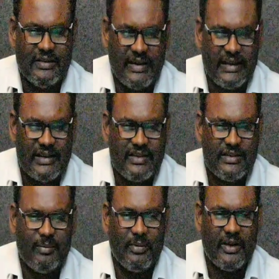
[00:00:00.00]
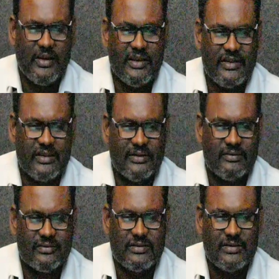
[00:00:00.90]
text summarization
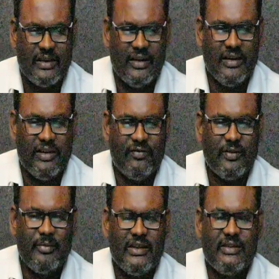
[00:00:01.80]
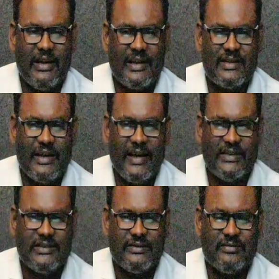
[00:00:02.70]
and information
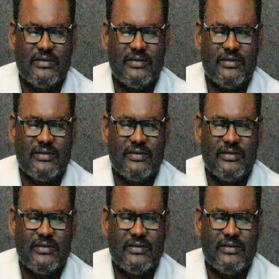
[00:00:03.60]
extraction.